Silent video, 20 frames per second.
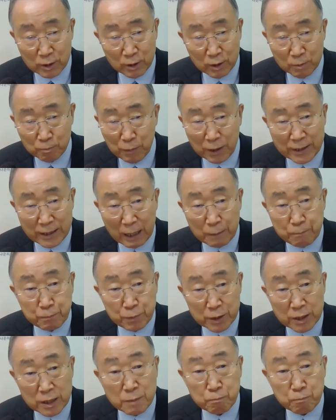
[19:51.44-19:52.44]
may not
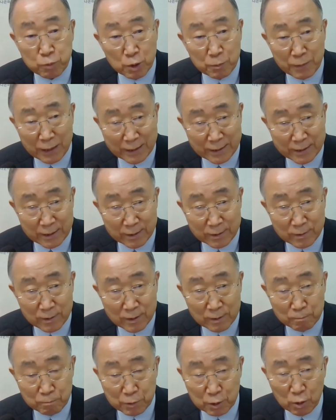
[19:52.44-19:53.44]
be implemented
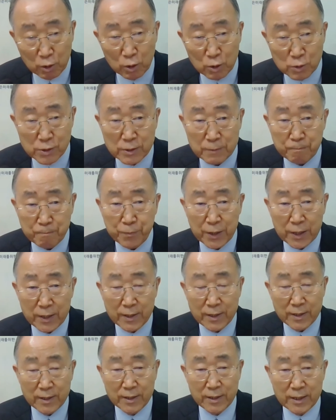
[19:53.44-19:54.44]
because
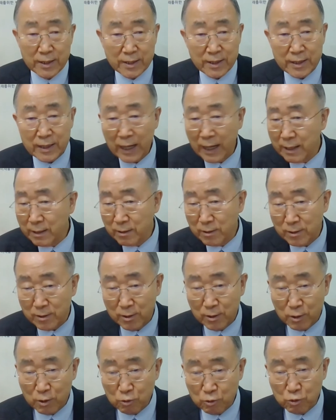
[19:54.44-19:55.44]
it can
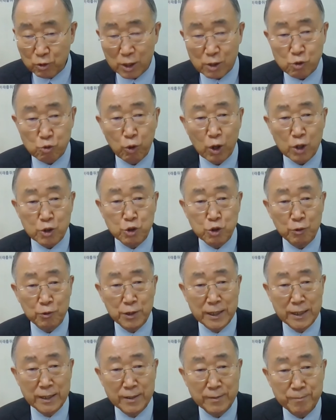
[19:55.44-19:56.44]
just wash
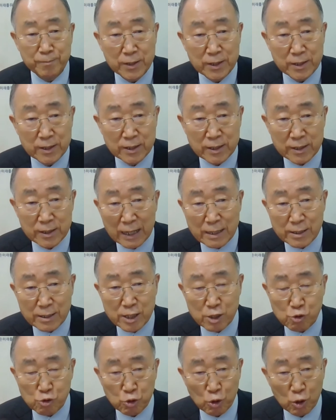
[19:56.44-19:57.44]
away it can
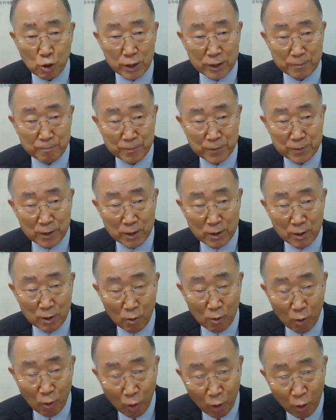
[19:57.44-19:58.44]
destroy
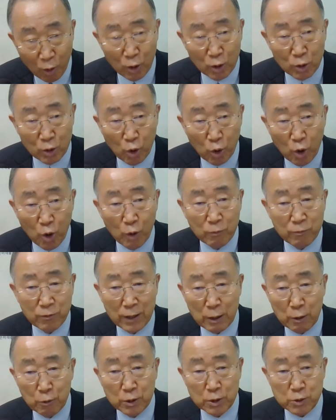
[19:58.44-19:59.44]
all of
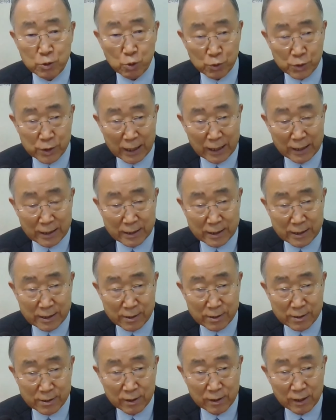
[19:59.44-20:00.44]
our
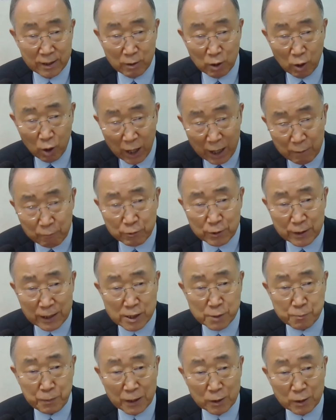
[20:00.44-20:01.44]
societies, every
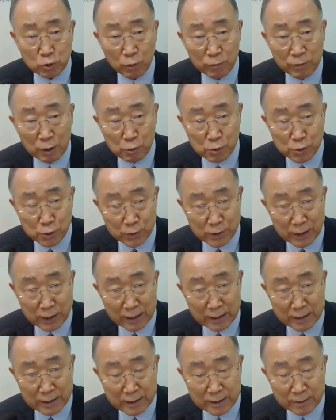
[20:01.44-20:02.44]
aspect of our
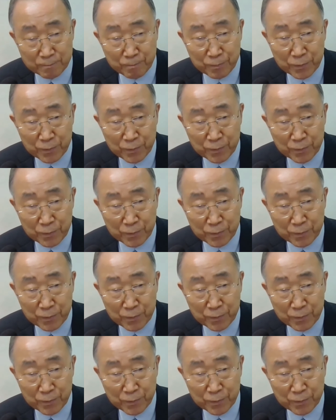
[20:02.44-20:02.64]
society.